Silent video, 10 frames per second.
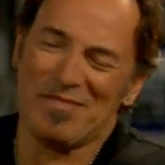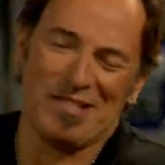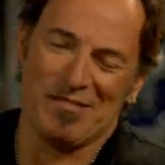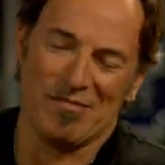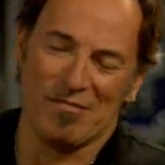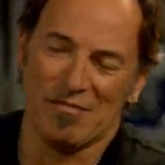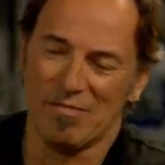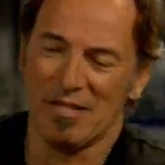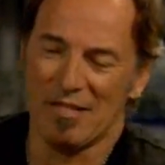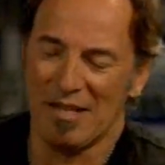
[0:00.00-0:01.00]
I'm not so sure
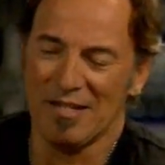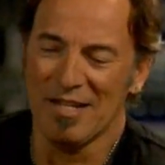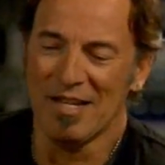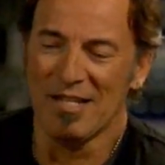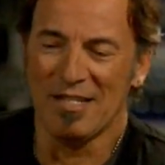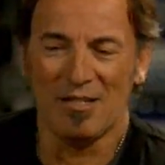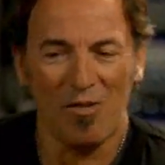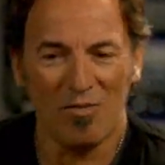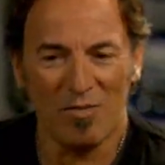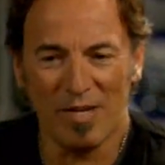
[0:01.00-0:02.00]
about that. I said,
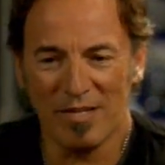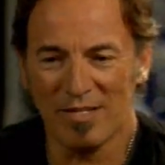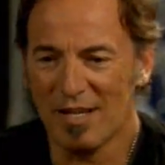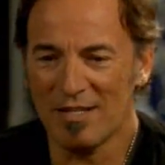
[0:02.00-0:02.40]
no, man.